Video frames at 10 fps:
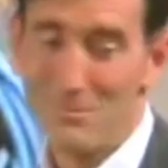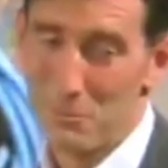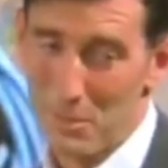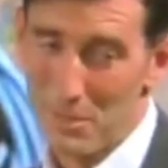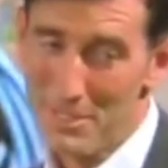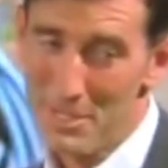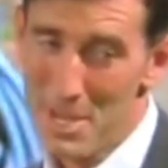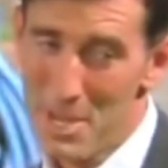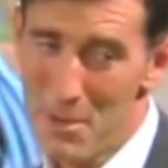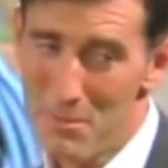Serenity
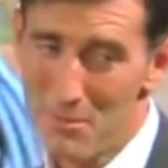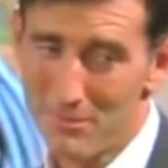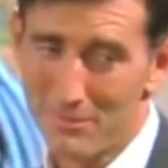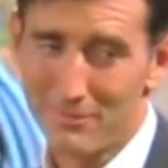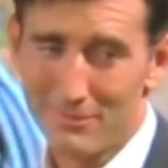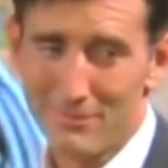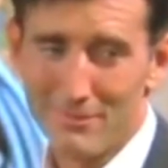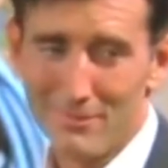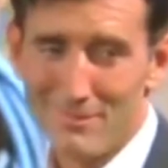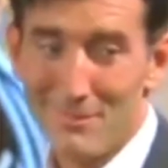now.
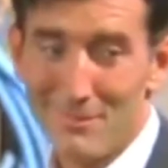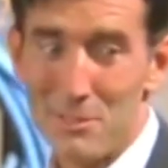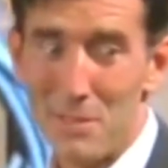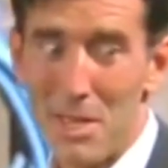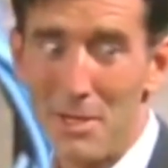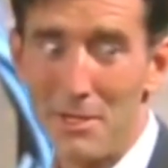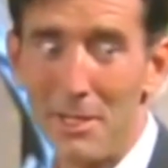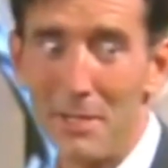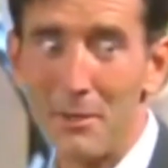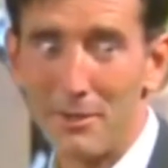Insanity
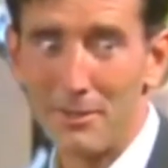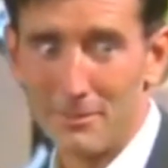later.